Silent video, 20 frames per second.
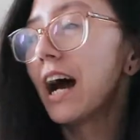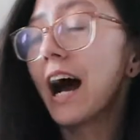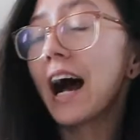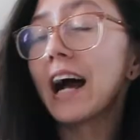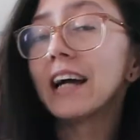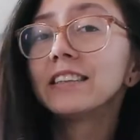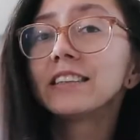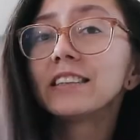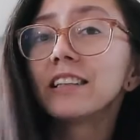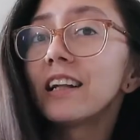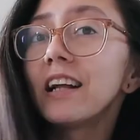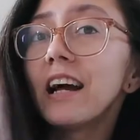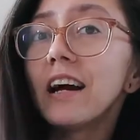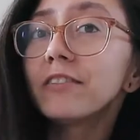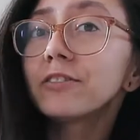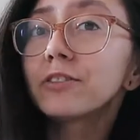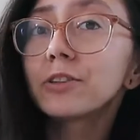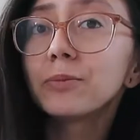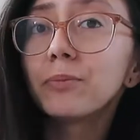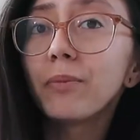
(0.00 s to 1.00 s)
I still
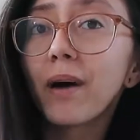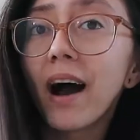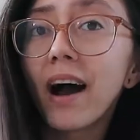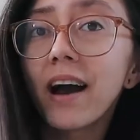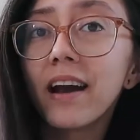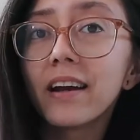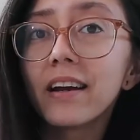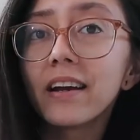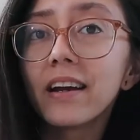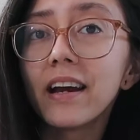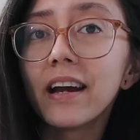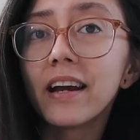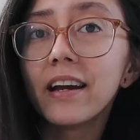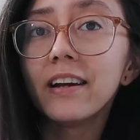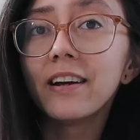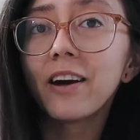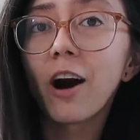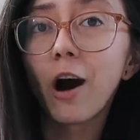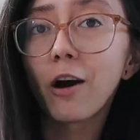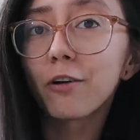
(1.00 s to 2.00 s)
have to buy
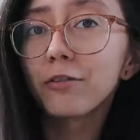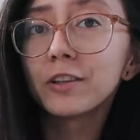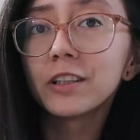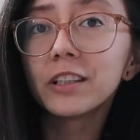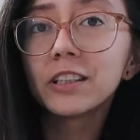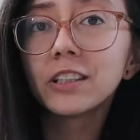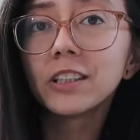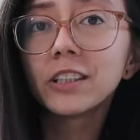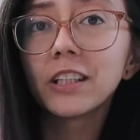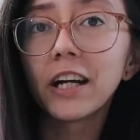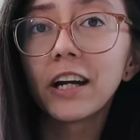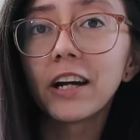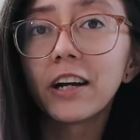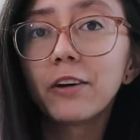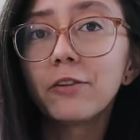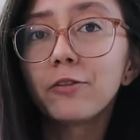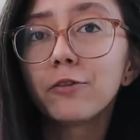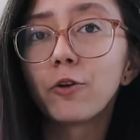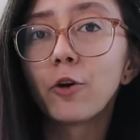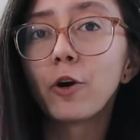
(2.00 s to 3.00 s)
a office
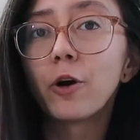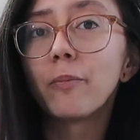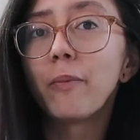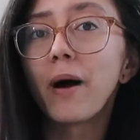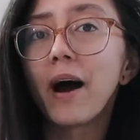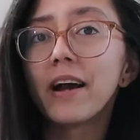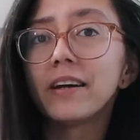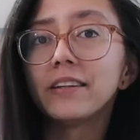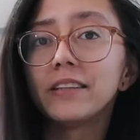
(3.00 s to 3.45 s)
chair for my